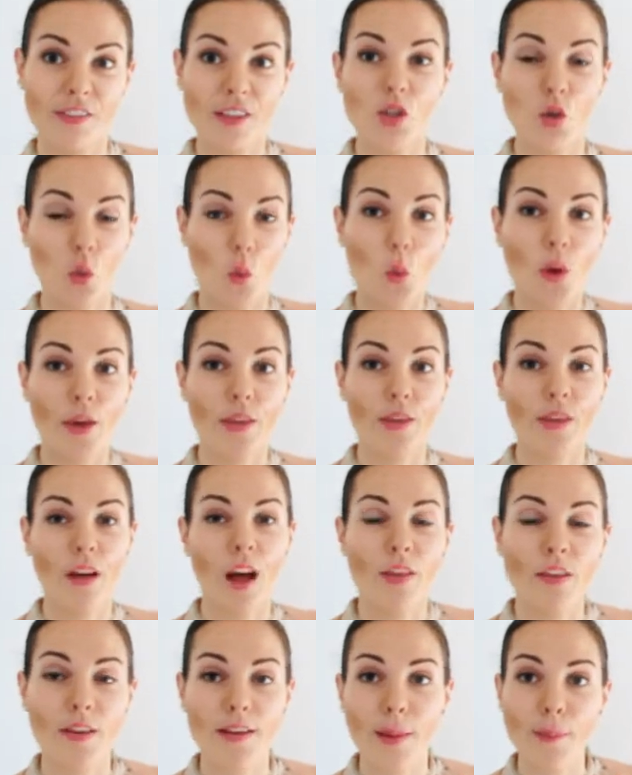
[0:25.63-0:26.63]
it's with
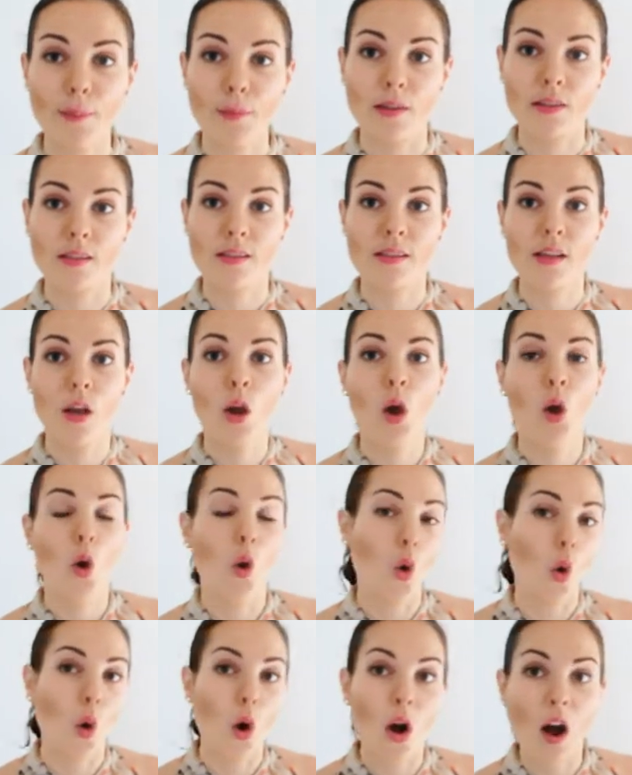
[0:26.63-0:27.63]
other numbers
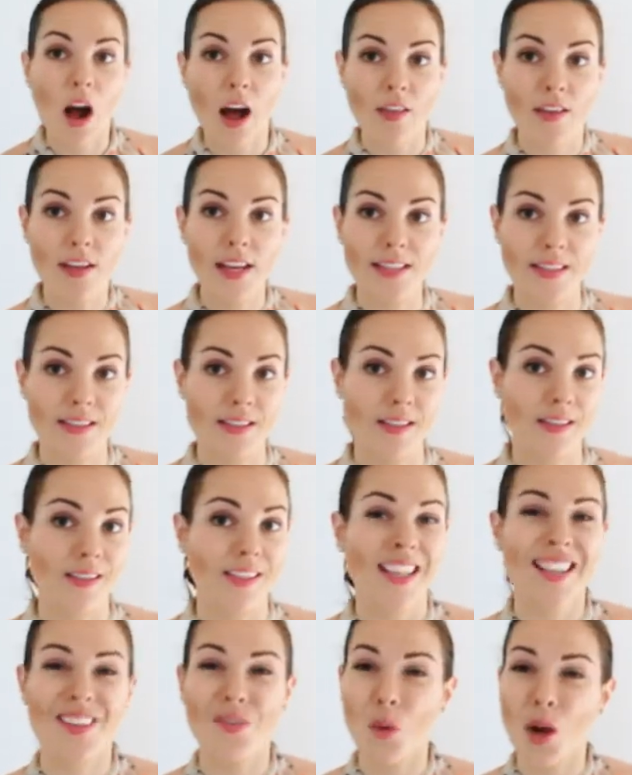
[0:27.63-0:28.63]
or other
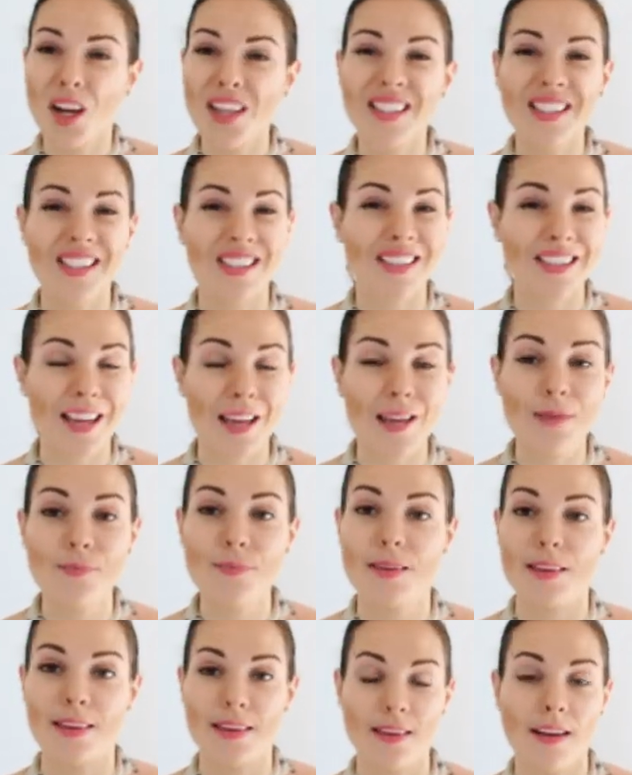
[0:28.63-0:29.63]
letters. It works the
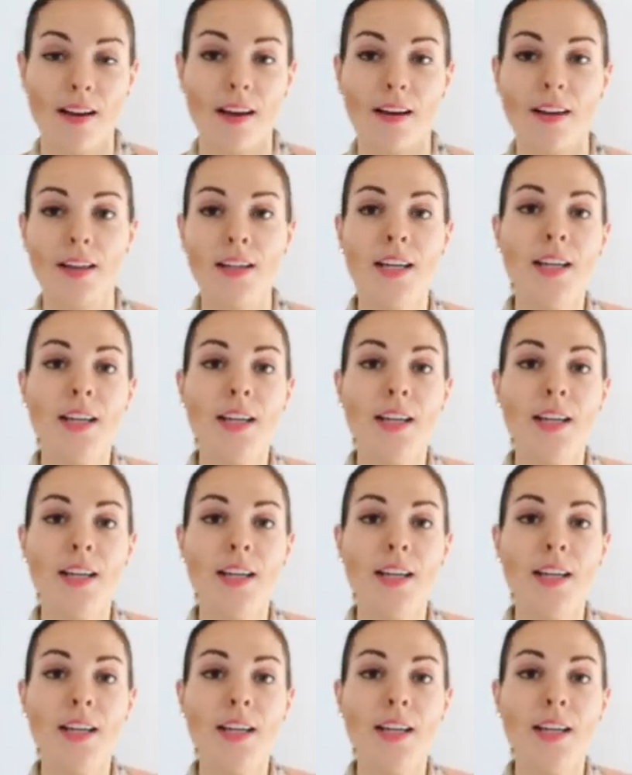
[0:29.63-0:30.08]
same here.